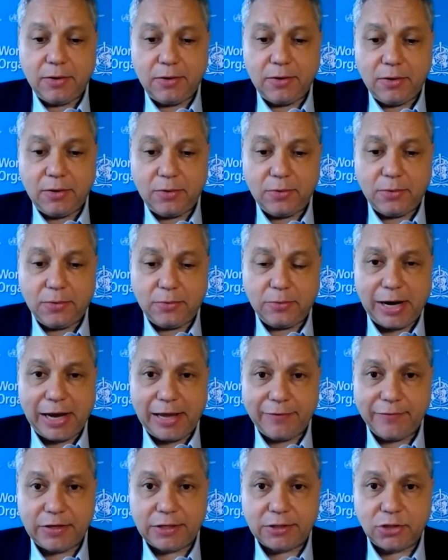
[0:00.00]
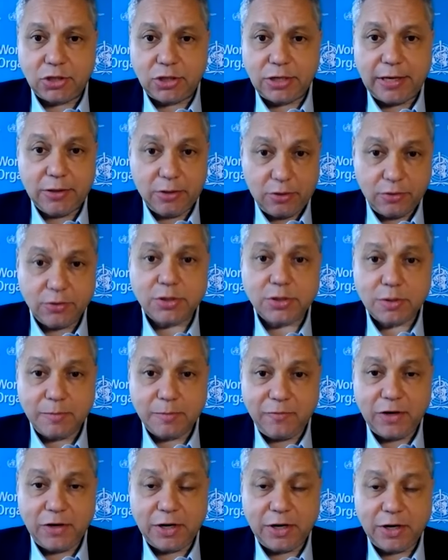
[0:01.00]
ravage, and those
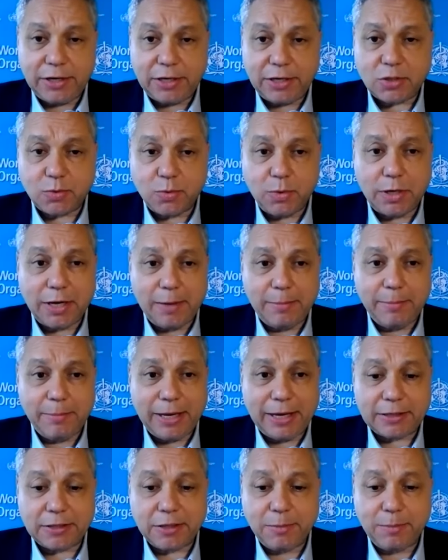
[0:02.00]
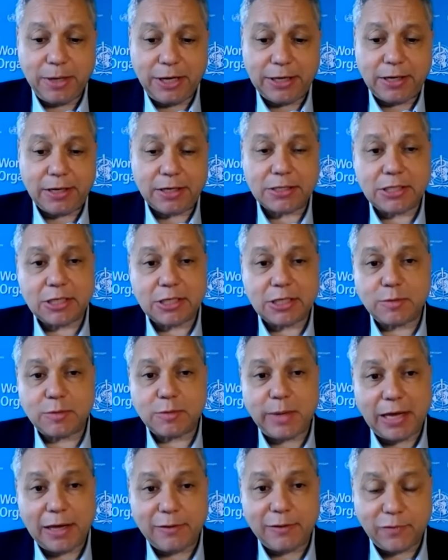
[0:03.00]
variants will come back to bite us. It's
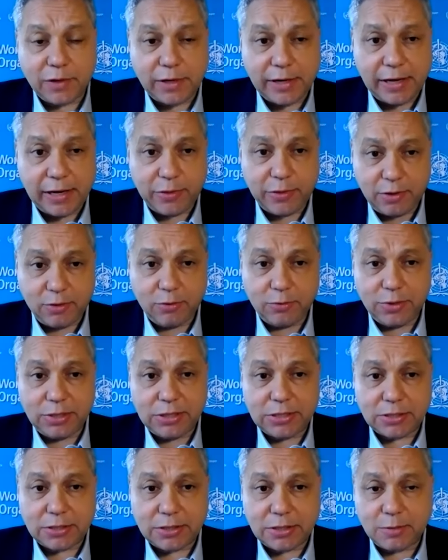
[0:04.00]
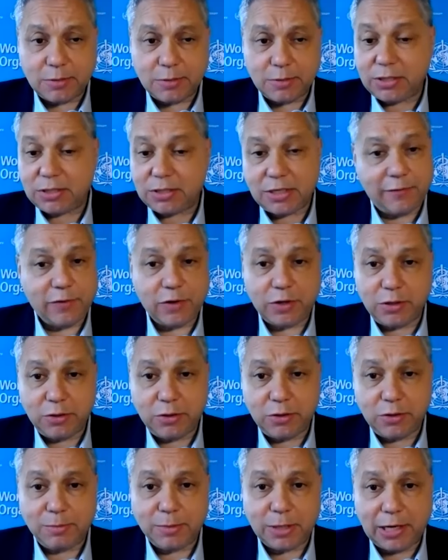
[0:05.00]
bad for ethical reasons because every
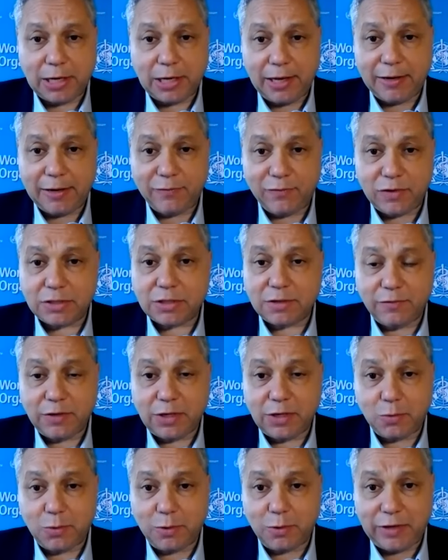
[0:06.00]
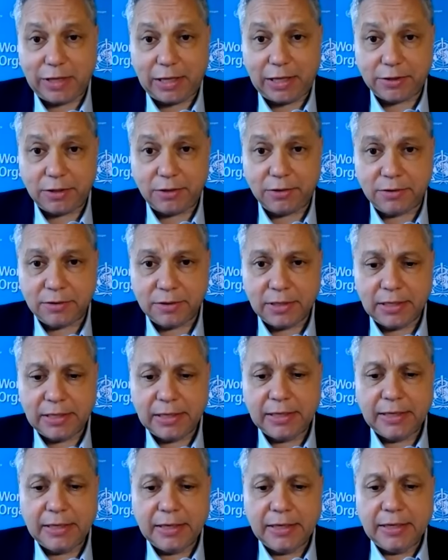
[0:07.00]
human life is of equal value.
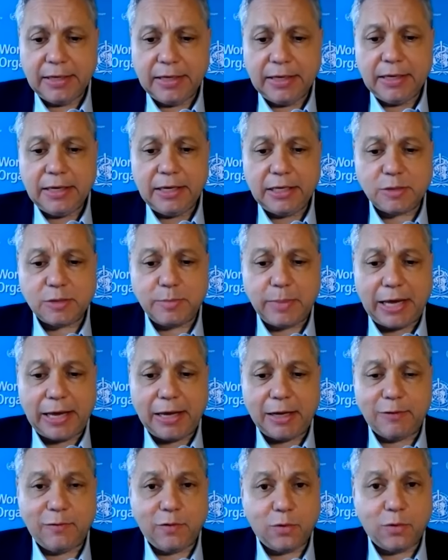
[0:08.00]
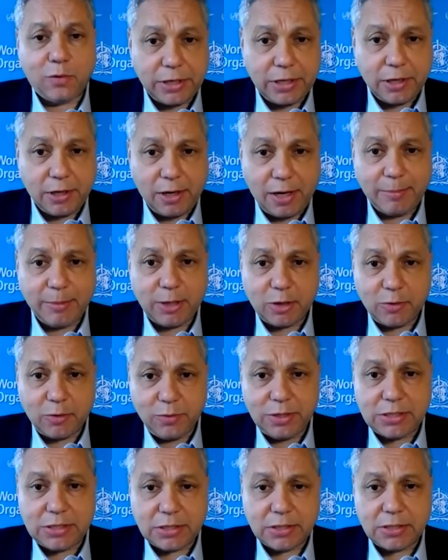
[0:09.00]
It's bad for economic
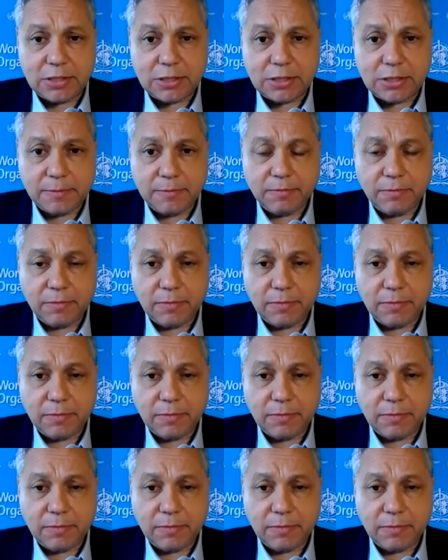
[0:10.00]
reasons